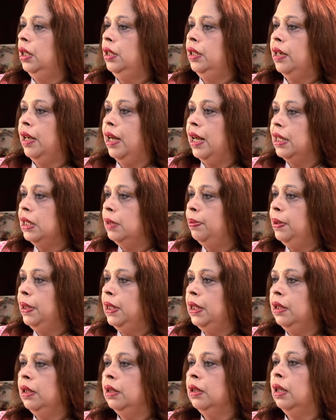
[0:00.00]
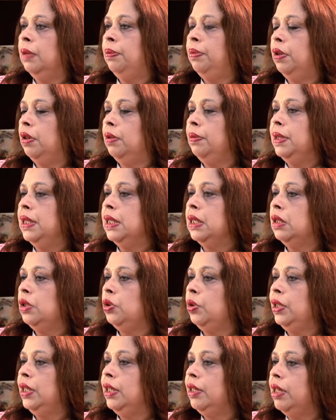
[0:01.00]
there has been a promise
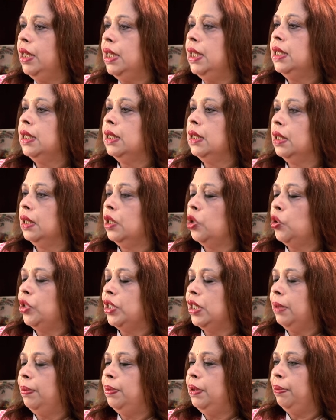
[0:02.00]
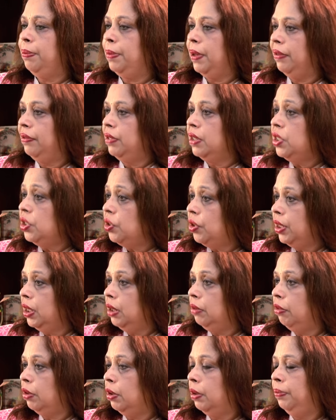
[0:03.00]
to increase the contraceptive prevalence
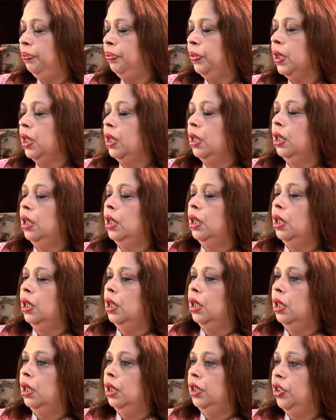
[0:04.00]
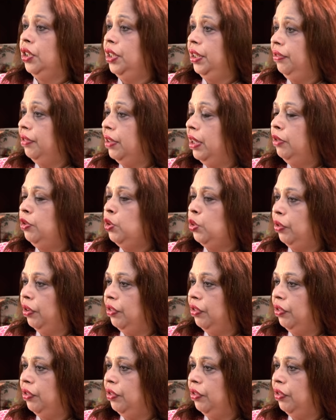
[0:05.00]
rate from 35% to